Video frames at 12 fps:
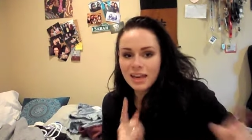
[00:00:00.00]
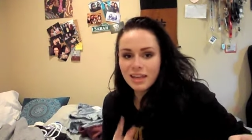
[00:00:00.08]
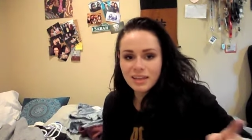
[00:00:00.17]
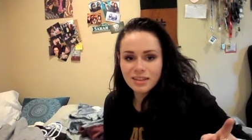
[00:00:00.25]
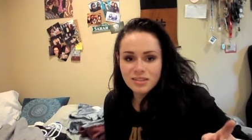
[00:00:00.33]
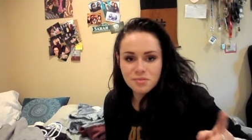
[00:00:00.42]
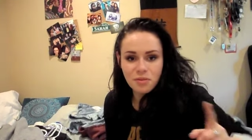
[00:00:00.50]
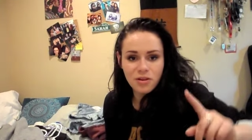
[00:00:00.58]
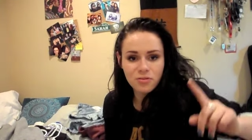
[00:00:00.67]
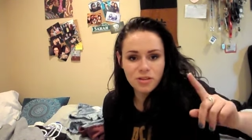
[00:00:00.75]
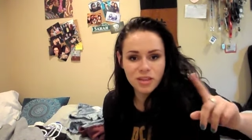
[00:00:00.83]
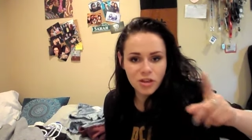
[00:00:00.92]
is my
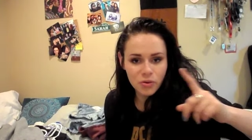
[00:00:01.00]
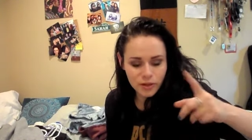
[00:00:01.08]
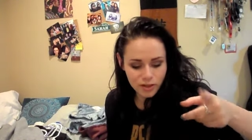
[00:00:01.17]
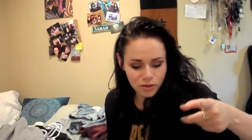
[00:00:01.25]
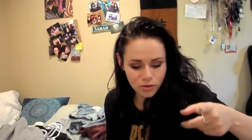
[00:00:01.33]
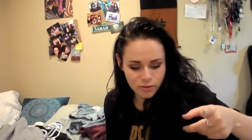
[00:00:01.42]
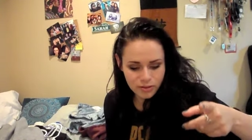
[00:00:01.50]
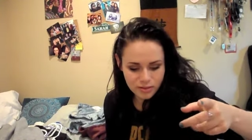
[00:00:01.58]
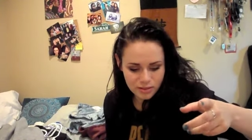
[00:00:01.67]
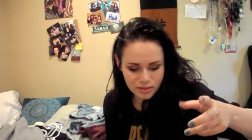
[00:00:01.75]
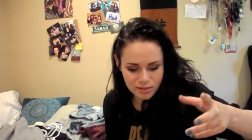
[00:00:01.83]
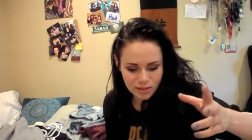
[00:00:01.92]
really quick
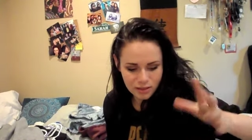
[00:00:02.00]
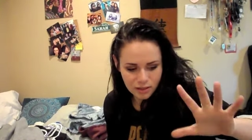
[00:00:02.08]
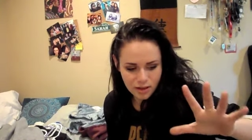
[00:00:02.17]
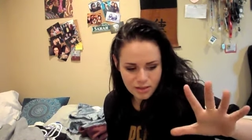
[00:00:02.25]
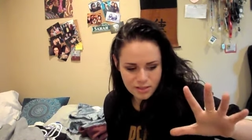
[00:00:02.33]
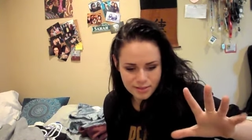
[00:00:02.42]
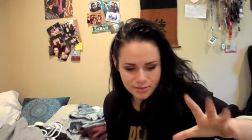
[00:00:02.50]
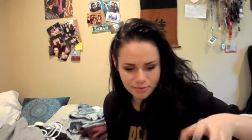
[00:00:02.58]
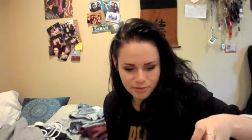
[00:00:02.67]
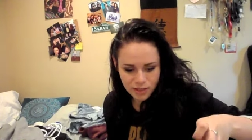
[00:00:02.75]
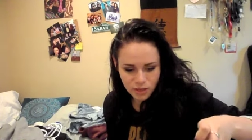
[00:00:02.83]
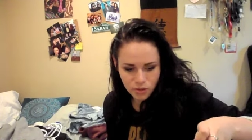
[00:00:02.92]
Kristen's closet
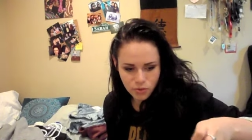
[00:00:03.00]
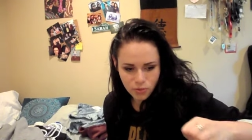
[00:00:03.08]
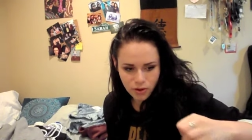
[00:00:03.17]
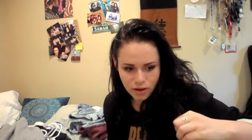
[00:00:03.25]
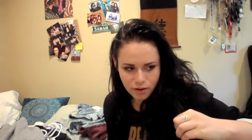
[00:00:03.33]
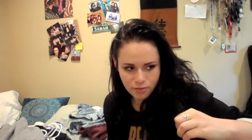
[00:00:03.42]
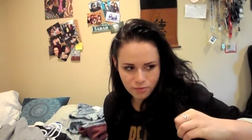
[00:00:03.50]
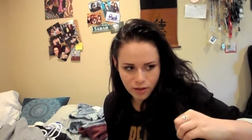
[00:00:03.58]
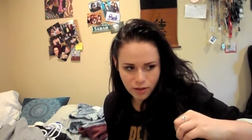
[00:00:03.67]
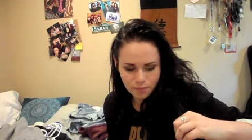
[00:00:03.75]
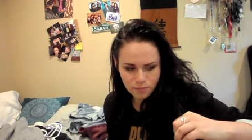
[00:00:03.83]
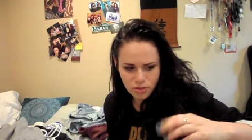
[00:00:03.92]
video of
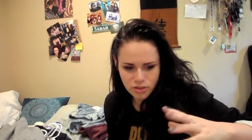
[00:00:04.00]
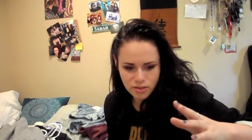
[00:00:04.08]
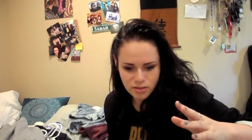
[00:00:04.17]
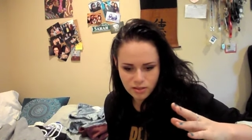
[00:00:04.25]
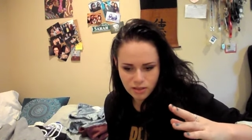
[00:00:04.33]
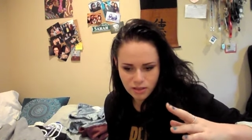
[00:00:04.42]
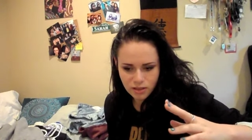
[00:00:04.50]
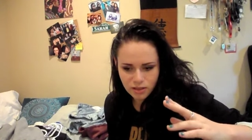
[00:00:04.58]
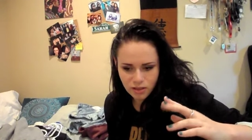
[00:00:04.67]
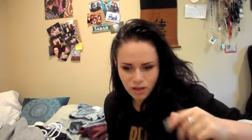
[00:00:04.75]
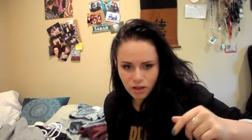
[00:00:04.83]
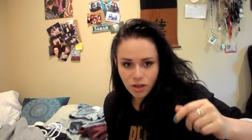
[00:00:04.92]
just the
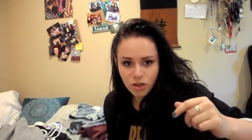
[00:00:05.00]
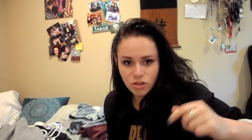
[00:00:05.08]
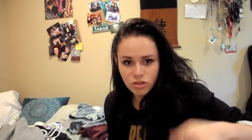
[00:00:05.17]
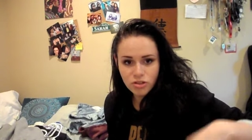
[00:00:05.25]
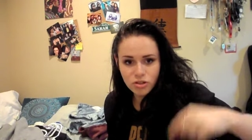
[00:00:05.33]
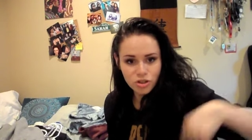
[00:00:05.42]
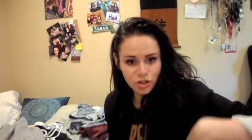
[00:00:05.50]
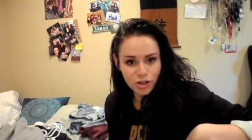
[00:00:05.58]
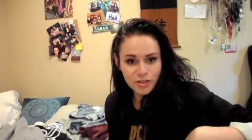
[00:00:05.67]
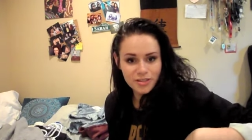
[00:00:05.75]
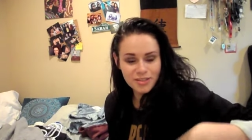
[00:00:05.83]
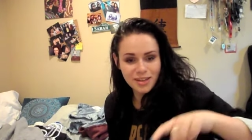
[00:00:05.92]

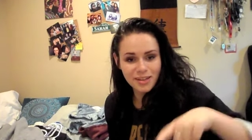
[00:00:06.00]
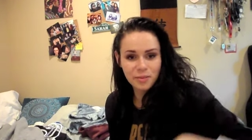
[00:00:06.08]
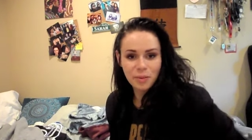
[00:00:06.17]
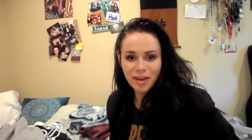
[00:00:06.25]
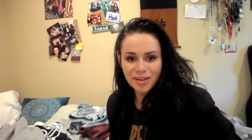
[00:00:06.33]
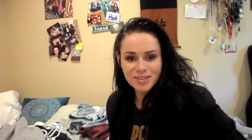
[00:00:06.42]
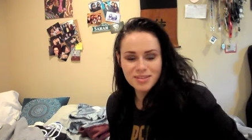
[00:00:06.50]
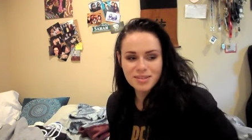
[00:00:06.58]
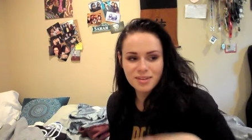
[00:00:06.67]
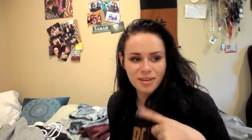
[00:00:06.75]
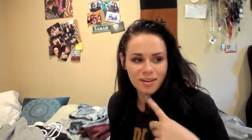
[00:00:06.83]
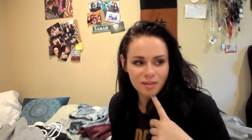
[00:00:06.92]
shirts and the pants.
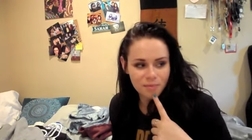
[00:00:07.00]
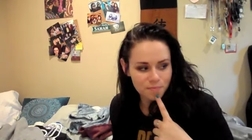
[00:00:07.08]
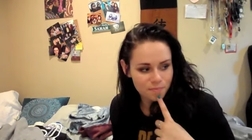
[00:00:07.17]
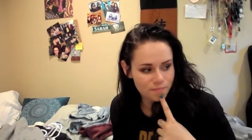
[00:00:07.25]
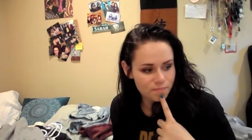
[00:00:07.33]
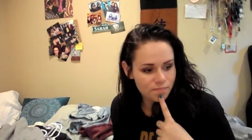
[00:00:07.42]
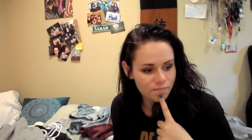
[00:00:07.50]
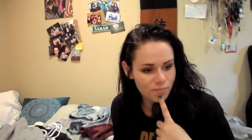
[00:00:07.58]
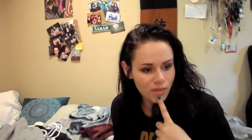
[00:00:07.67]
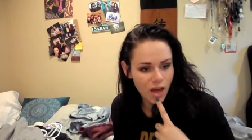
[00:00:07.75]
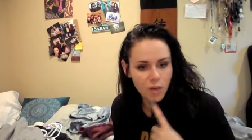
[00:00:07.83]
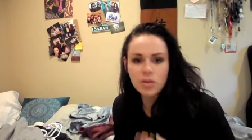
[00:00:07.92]

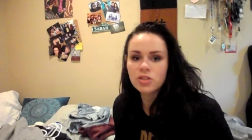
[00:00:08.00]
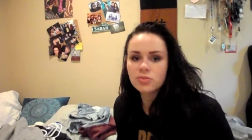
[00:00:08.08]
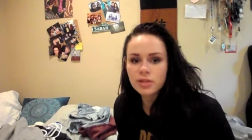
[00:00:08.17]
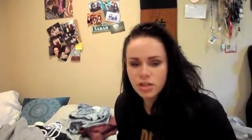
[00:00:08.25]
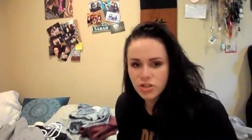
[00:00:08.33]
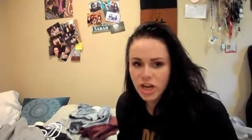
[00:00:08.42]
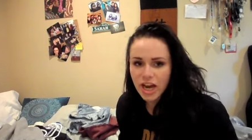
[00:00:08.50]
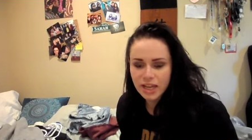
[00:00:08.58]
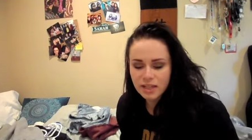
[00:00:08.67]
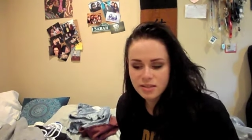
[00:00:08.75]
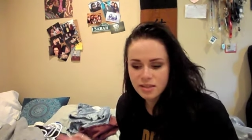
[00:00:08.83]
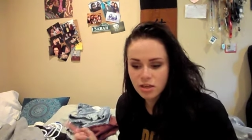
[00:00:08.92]
I'll be doing a
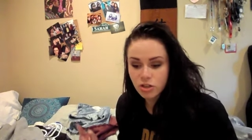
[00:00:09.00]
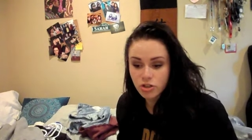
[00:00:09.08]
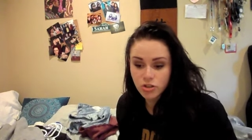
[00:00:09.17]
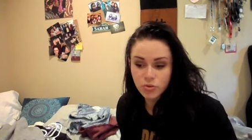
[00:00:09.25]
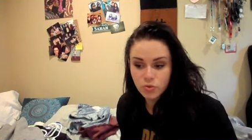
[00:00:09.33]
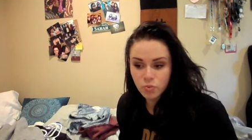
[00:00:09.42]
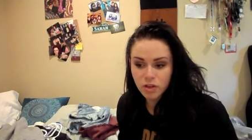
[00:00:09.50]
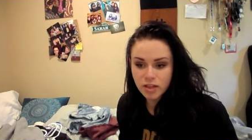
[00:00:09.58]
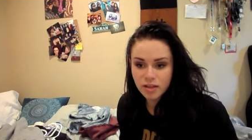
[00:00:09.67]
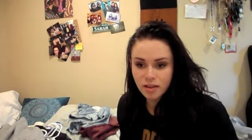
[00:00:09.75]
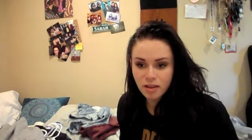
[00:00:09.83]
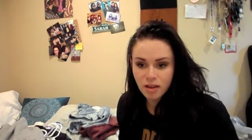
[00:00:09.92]
jackets and a shoes
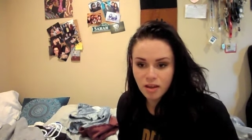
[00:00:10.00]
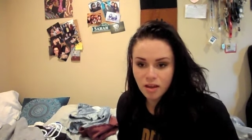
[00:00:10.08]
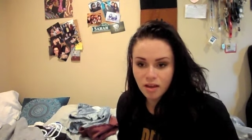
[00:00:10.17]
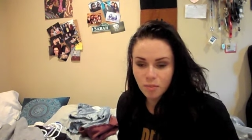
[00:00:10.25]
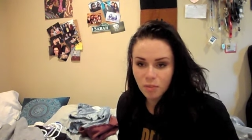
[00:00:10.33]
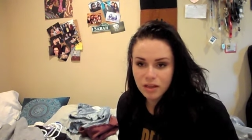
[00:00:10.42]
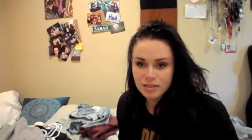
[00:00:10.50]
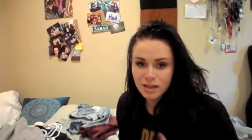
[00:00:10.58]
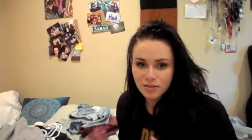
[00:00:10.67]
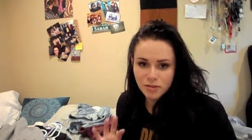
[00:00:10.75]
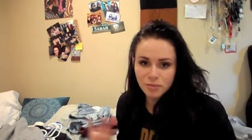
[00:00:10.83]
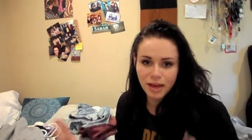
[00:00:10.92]
one because I
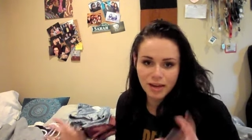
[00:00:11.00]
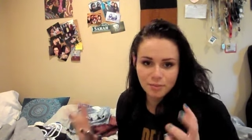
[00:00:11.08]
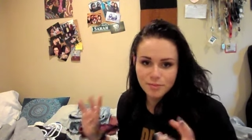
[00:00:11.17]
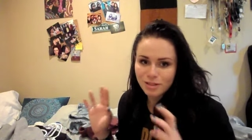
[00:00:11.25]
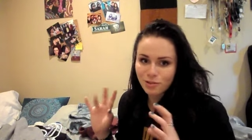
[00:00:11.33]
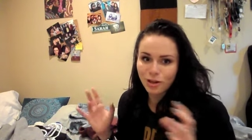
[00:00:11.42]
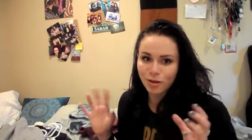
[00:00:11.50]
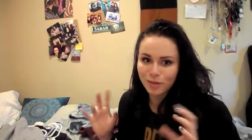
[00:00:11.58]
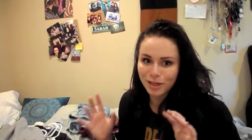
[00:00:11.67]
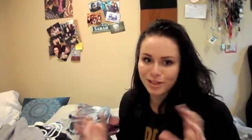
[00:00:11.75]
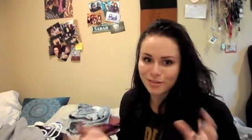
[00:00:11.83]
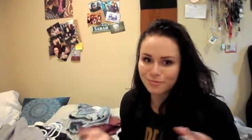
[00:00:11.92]
have some items that are
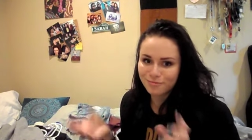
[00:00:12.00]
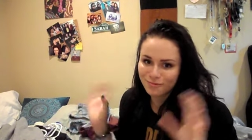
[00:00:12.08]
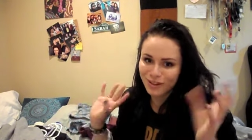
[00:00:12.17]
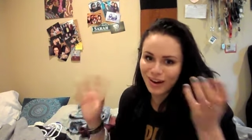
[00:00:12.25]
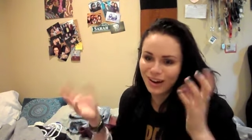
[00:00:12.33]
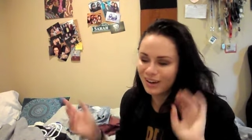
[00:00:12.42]
coming in.